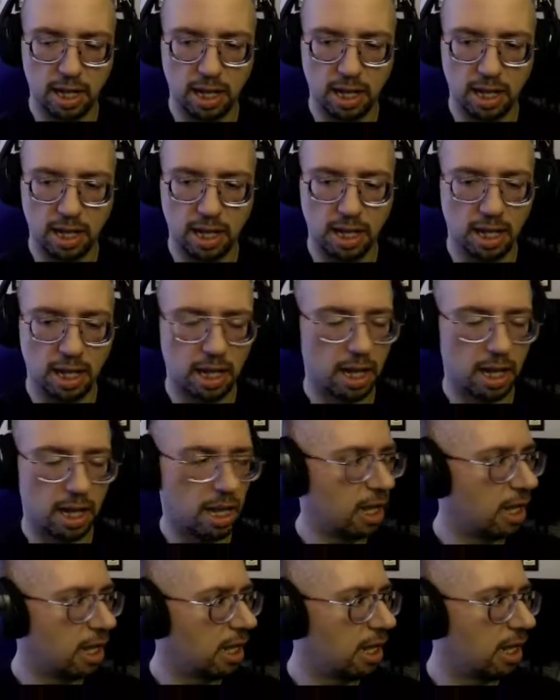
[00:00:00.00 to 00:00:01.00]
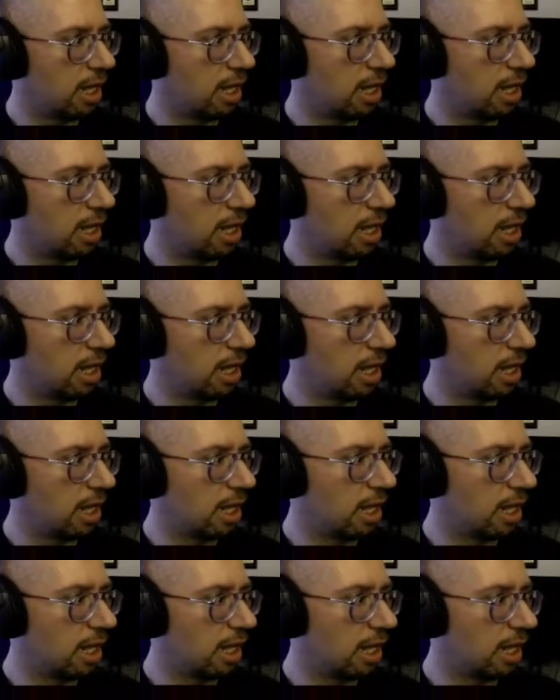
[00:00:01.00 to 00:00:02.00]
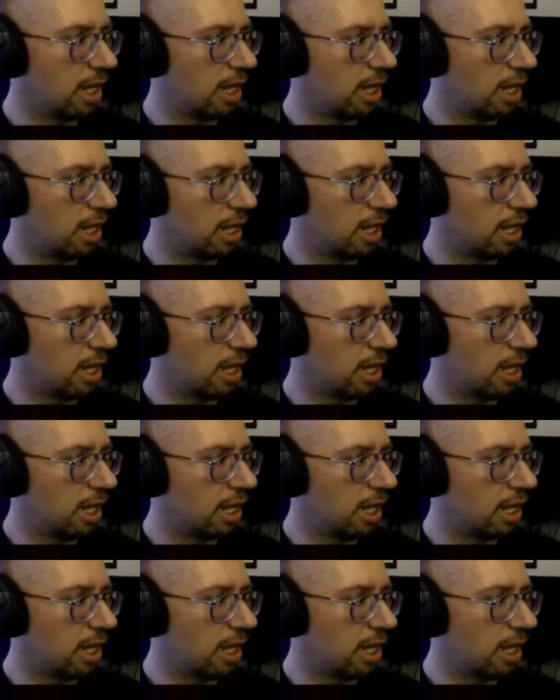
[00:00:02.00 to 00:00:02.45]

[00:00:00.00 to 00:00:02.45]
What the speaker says: (no one is talking)